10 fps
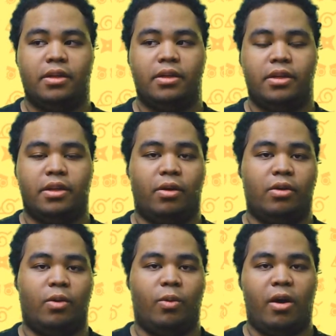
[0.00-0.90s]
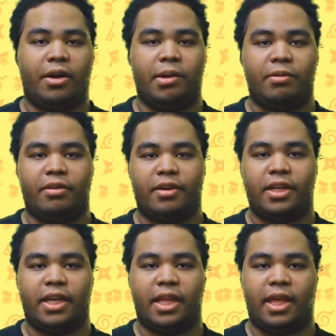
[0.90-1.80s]
Kawaki was
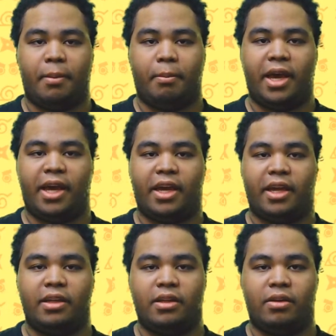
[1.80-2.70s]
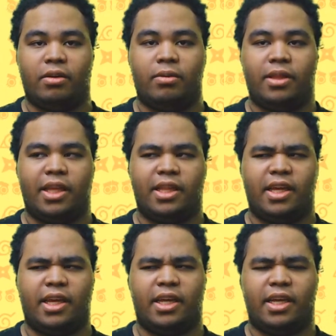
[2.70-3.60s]
looking at that bag, that
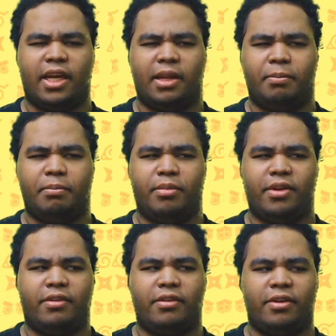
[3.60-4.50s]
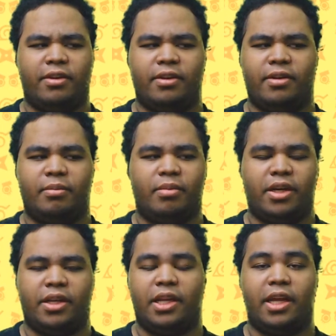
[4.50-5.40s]
they kind of pissed on,
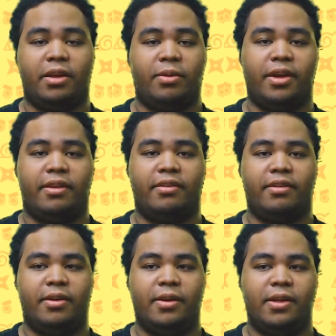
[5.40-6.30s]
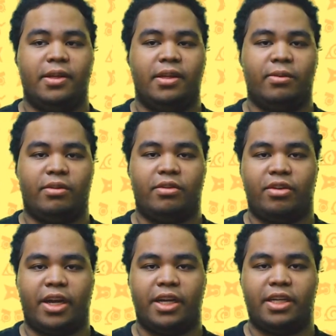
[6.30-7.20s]
but anyways, he was
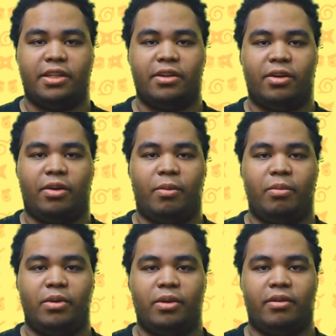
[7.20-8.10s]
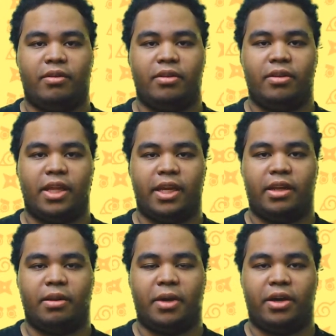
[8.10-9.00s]
trying to, he was
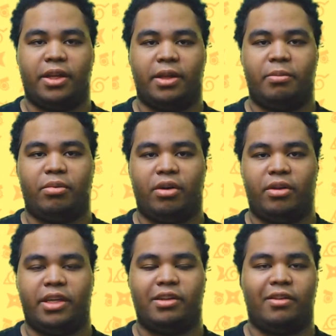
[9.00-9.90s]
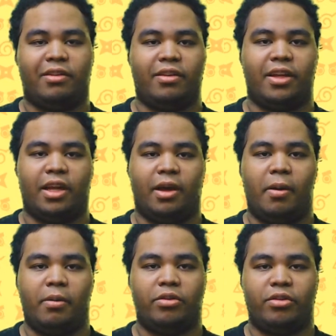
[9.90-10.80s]
thinking about it, probably just
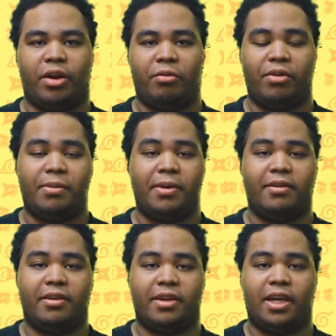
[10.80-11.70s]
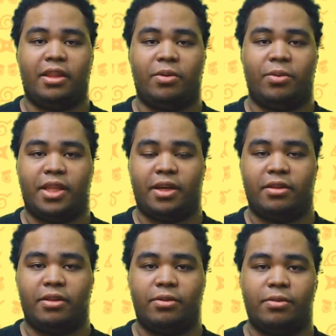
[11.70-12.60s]
gonna try to repiece it together with that
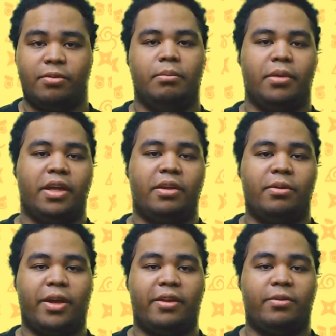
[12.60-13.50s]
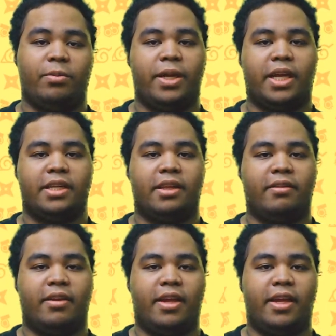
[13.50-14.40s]
glue. But anyways, we get to
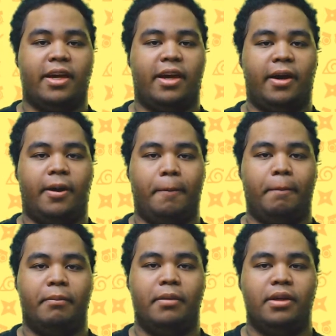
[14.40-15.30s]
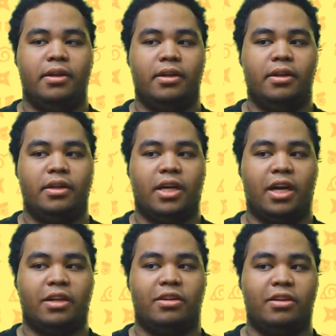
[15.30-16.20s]
see,
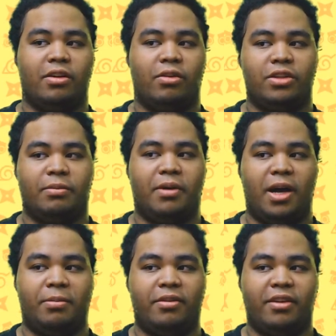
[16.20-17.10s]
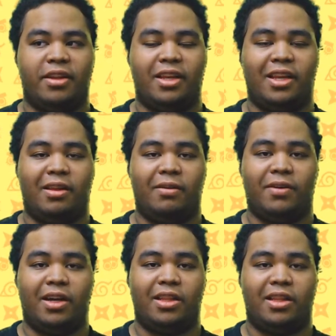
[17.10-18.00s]
Kashin Koji pops in and he
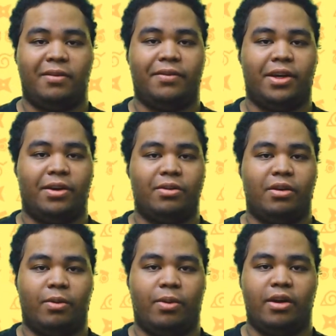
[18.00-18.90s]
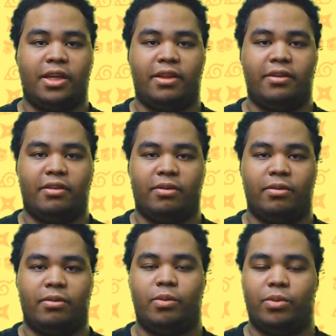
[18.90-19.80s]
finally found Kawaki,
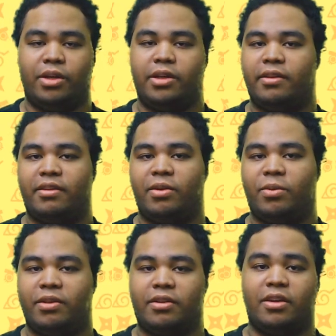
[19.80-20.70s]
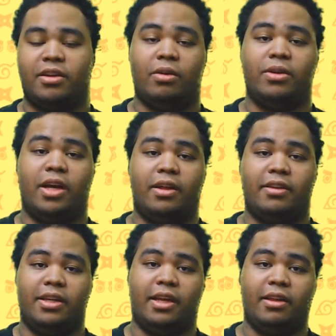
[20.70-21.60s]
so we're gonna see what's gonna go down
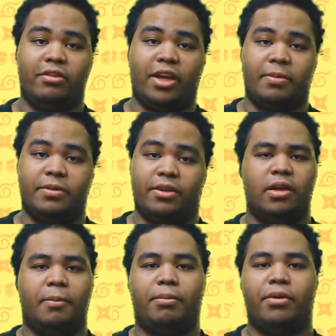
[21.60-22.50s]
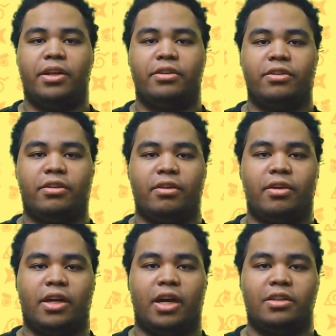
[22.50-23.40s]
to the next chapter. I'm pretty sure
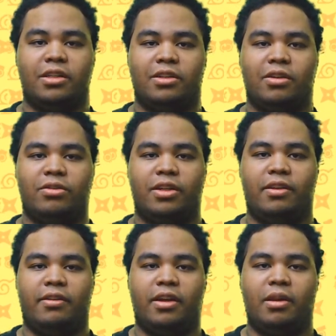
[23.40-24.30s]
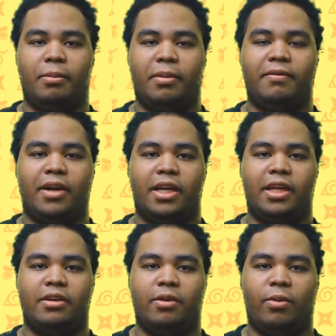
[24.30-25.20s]
Kashin Koji is gonna be
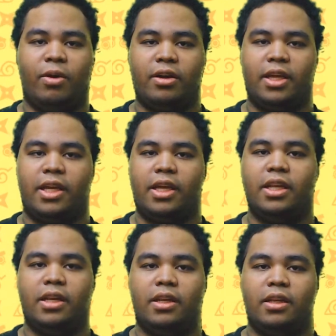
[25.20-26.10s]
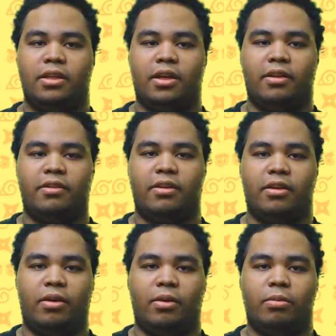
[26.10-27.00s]
fighting Kawaki because,
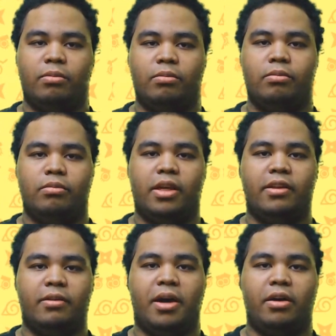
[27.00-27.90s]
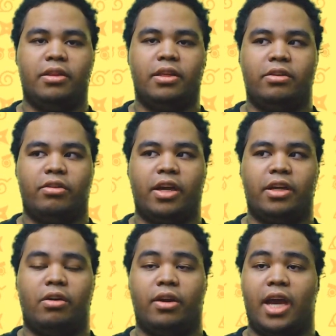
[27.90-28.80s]
he's about to try to
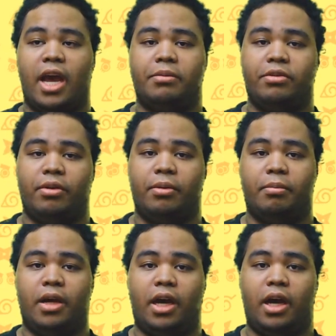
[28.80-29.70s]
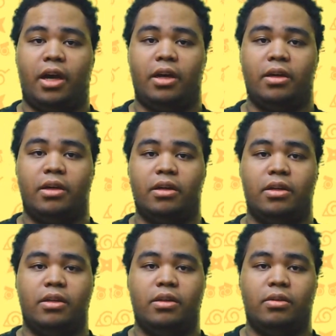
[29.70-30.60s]
go capture him
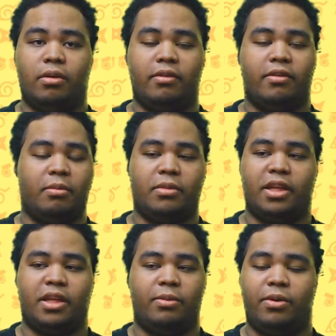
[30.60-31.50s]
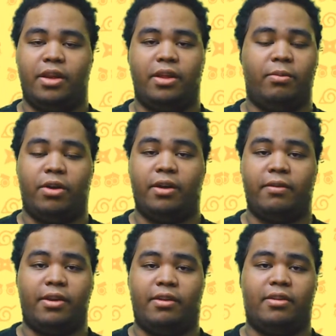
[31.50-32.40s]
or something,
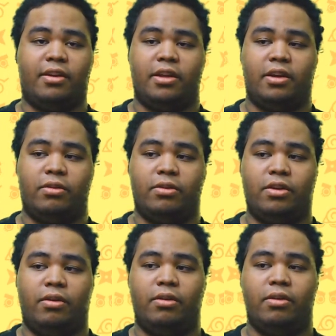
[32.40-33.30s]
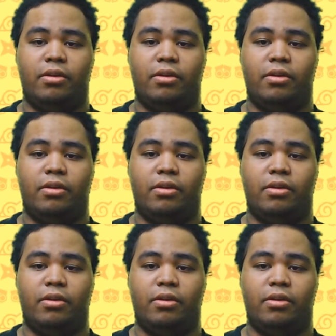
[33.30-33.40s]
whatever he's gonna go do.